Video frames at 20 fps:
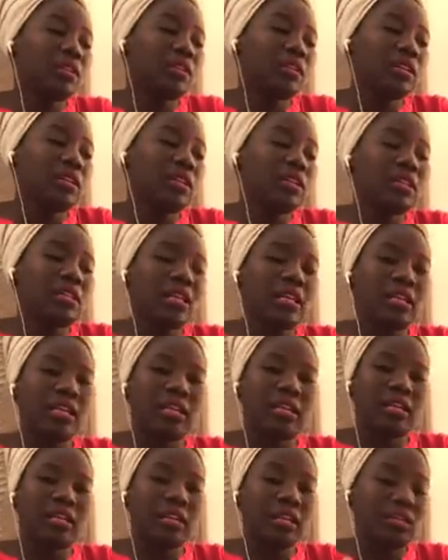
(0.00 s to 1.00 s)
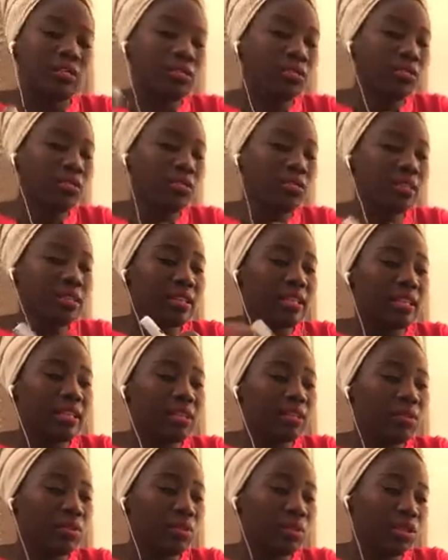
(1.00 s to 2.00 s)
And then I'll go to the
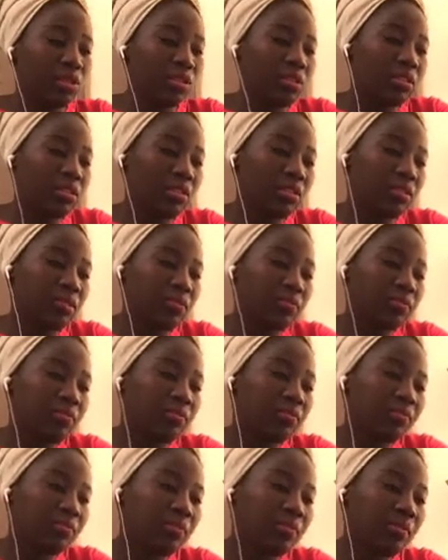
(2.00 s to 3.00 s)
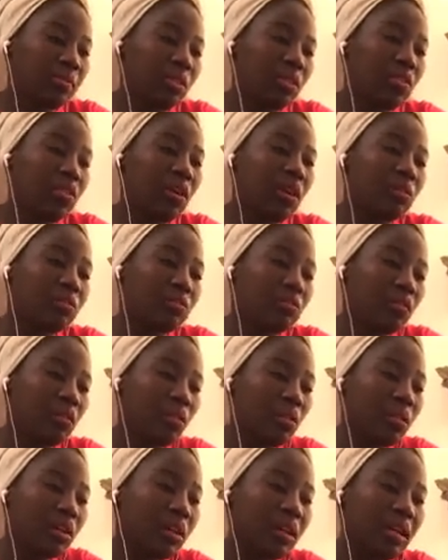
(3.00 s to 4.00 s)
second question. How
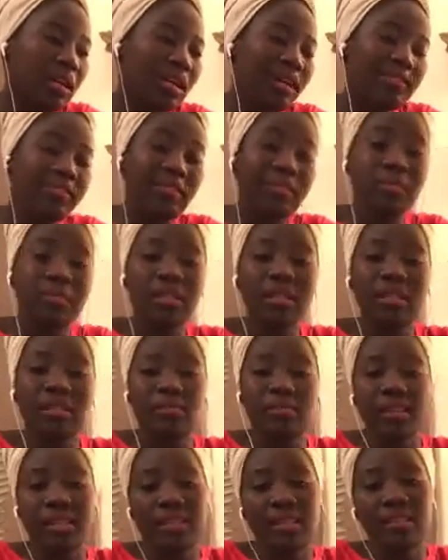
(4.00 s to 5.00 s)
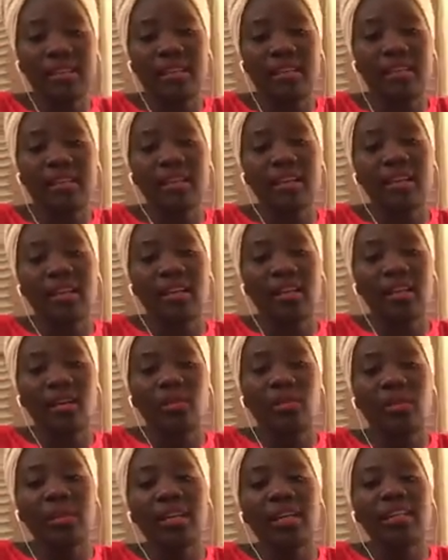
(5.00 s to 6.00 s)
long have you been in Pakistan?
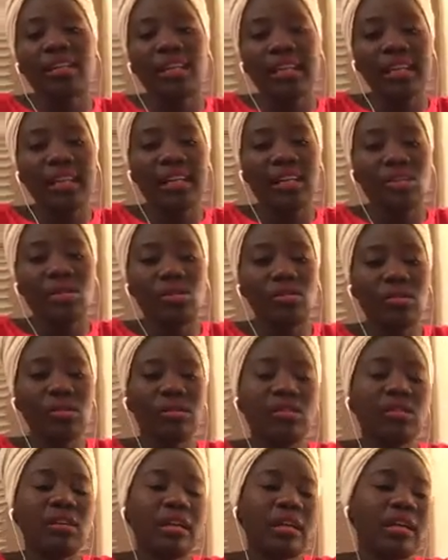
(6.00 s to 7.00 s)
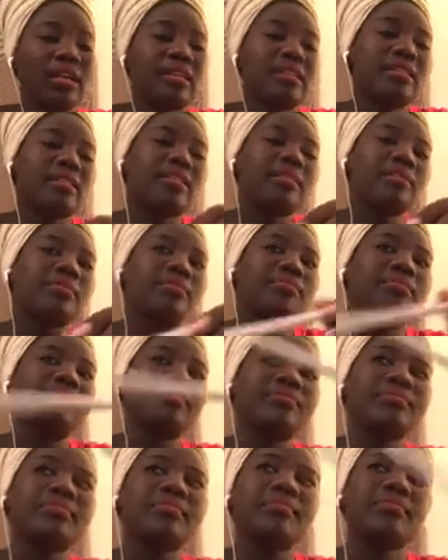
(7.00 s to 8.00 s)
Well, like I told you guys,
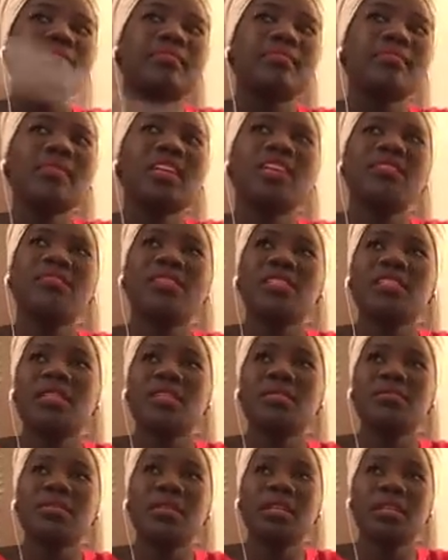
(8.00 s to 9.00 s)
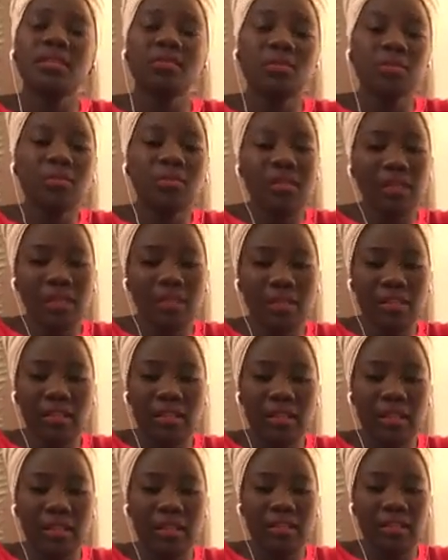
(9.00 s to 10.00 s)
first time I came to
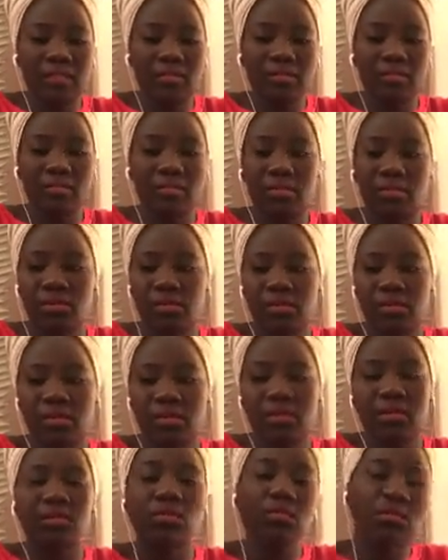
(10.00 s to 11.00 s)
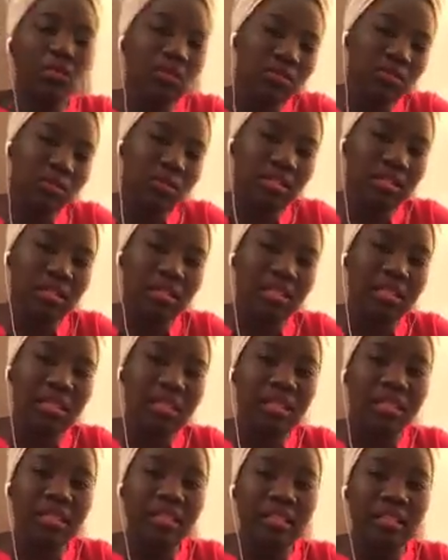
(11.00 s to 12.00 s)
Pakistan was in
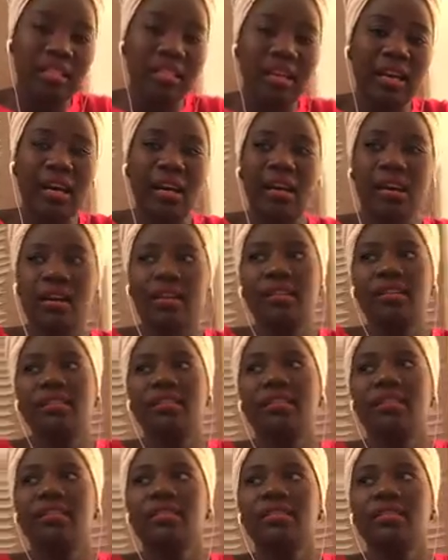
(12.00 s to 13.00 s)
2016, and